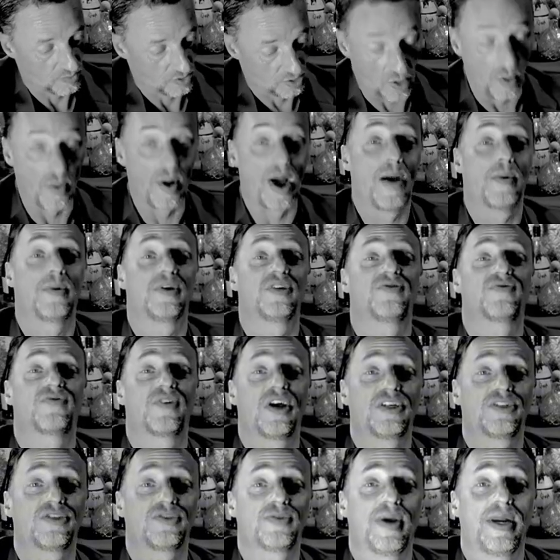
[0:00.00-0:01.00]
Though I was
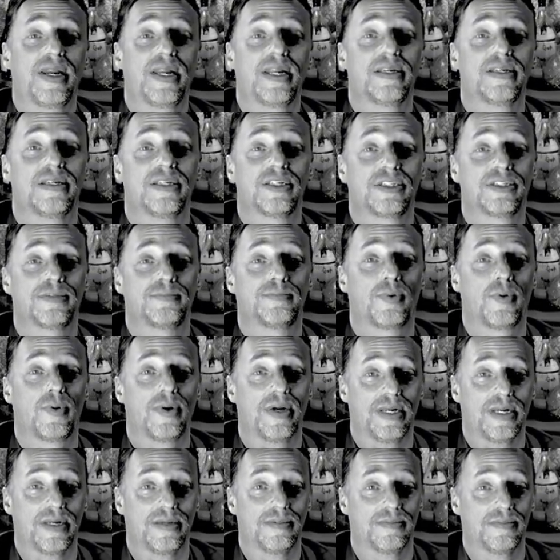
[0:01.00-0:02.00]
frustrated and
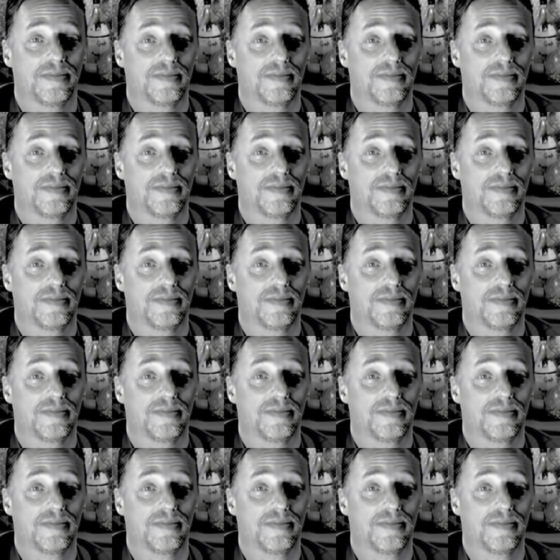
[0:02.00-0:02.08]
disappointed,